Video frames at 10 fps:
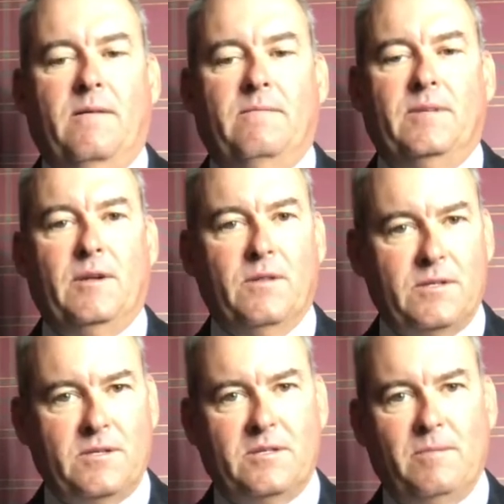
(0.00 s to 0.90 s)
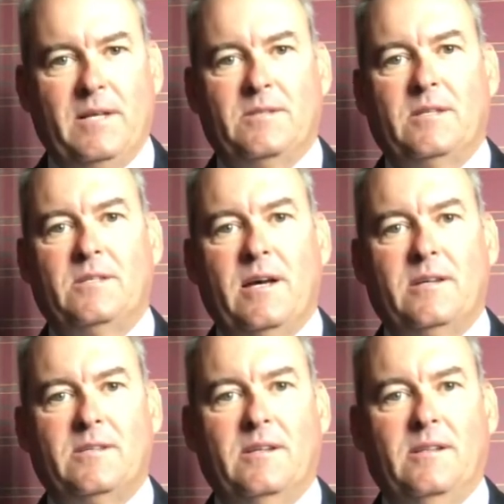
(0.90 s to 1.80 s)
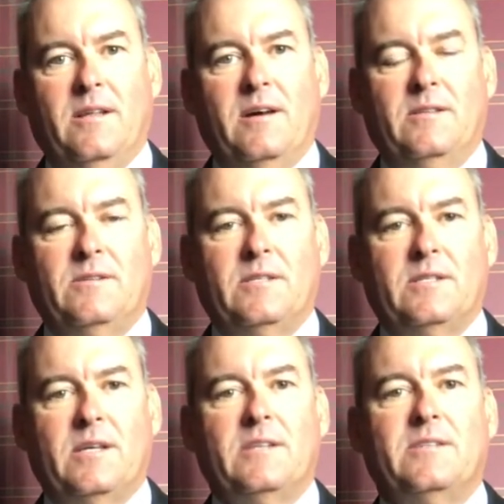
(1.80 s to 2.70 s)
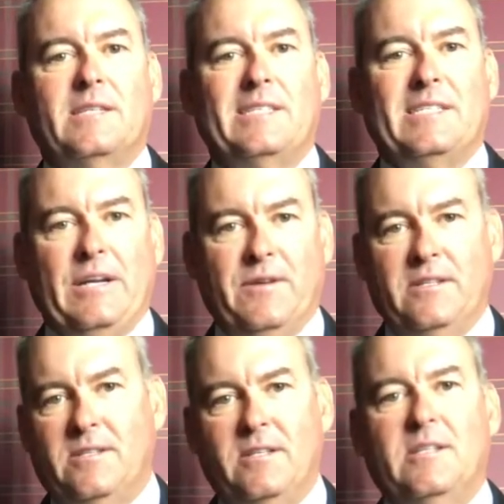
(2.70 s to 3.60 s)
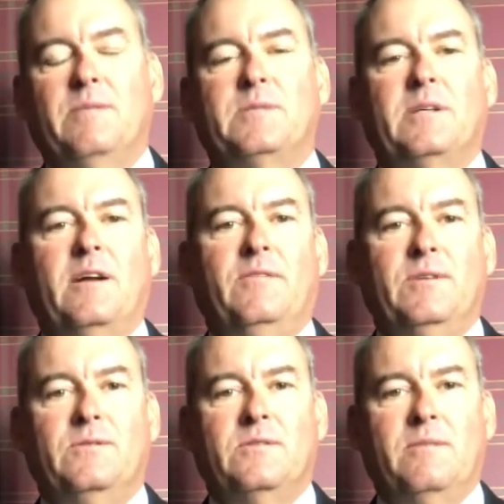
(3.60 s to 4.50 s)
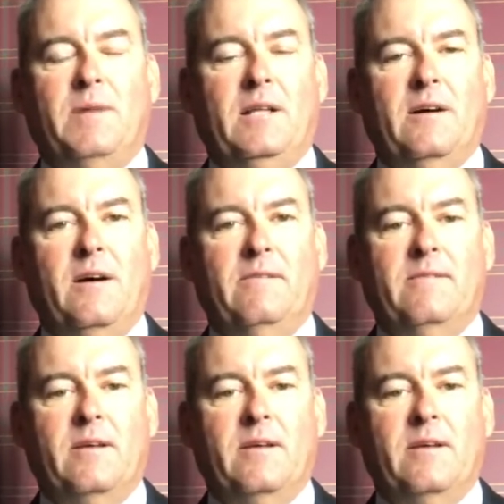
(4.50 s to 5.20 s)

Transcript: you know this is about success and a lot of success secrets and tips that I've used in my life.